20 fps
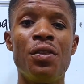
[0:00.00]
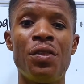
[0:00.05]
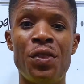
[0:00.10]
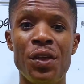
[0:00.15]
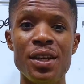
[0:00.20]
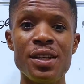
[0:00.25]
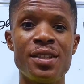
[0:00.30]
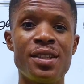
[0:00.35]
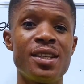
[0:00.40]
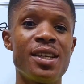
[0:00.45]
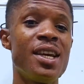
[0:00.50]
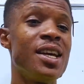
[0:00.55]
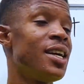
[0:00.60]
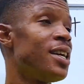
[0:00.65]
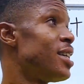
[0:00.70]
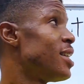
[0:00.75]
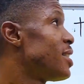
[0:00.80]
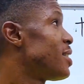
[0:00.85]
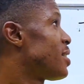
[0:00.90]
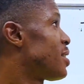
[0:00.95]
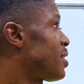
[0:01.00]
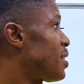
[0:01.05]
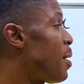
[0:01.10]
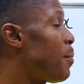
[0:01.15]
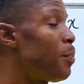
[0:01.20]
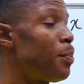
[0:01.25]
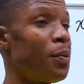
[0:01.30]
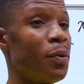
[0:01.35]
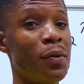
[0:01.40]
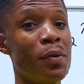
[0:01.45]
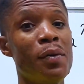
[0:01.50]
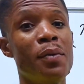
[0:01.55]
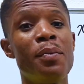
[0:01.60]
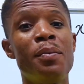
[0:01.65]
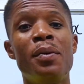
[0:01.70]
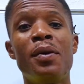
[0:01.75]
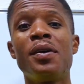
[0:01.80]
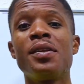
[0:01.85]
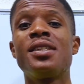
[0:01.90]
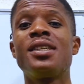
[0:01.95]
this simple
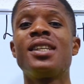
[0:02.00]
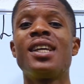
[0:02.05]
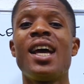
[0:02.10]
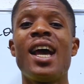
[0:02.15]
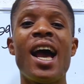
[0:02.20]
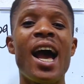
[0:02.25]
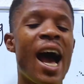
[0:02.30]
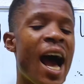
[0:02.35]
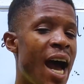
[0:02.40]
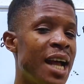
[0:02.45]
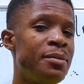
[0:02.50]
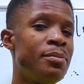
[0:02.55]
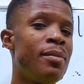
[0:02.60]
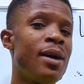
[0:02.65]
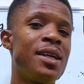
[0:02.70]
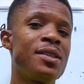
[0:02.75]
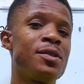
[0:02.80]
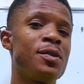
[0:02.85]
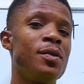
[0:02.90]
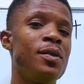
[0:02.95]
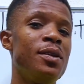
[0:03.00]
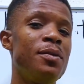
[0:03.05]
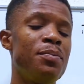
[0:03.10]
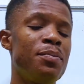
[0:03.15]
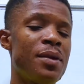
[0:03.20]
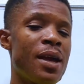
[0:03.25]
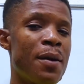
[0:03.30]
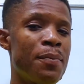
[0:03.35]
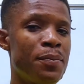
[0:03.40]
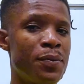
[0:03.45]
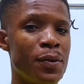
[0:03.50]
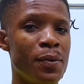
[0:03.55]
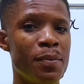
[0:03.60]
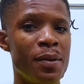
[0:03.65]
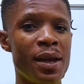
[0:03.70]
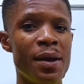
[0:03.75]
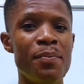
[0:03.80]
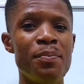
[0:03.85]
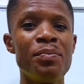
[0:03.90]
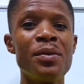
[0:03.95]
but hard Maths Olympiad
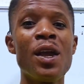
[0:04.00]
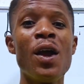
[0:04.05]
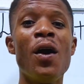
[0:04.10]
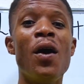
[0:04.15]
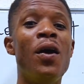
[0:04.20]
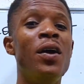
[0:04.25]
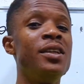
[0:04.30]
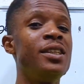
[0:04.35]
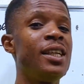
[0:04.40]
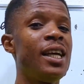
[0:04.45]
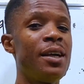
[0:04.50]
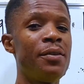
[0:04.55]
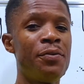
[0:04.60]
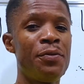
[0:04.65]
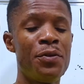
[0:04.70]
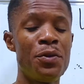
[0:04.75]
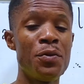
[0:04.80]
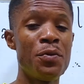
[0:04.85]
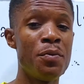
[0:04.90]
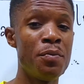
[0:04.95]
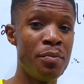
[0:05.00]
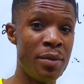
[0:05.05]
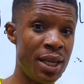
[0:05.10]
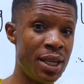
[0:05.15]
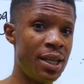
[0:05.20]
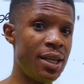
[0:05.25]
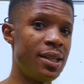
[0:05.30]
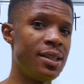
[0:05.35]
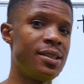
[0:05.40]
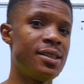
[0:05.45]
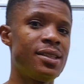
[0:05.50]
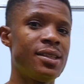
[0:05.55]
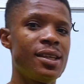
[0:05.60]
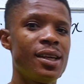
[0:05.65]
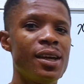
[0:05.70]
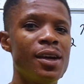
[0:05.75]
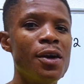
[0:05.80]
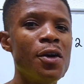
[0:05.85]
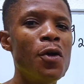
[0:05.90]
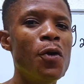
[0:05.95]
problem under few minutes.
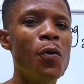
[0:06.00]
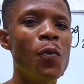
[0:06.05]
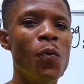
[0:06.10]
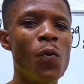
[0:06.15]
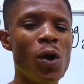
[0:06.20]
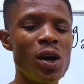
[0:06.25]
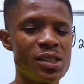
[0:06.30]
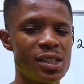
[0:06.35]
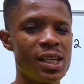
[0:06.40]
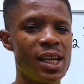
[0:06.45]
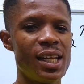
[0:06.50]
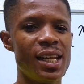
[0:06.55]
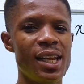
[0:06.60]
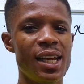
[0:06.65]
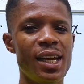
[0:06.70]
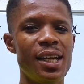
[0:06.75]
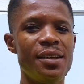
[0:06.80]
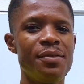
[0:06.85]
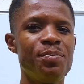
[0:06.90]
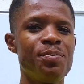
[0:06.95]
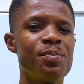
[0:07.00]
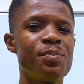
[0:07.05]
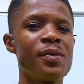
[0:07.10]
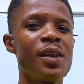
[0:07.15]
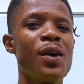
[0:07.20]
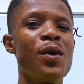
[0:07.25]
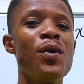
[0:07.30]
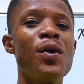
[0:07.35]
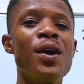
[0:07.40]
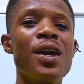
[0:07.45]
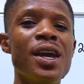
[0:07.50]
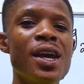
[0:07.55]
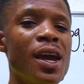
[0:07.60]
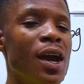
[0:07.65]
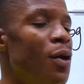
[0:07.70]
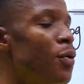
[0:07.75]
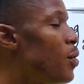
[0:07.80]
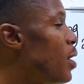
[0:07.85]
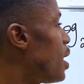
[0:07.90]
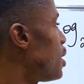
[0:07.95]
Watch and learn.
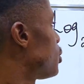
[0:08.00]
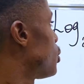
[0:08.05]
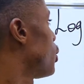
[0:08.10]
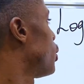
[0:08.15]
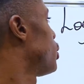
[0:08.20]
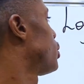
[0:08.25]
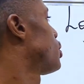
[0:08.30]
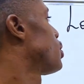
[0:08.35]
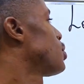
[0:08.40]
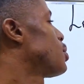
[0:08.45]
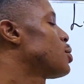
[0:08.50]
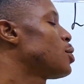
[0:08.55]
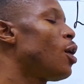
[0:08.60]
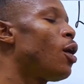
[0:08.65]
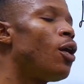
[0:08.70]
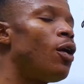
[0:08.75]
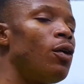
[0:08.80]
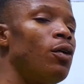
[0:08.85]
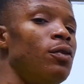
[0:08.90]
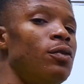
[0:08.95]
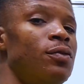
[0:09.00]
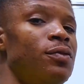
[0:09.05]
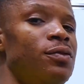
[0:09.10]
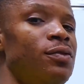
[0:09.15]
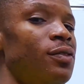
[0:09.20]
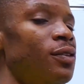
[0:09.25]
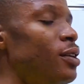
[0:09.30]
Here we are told to solve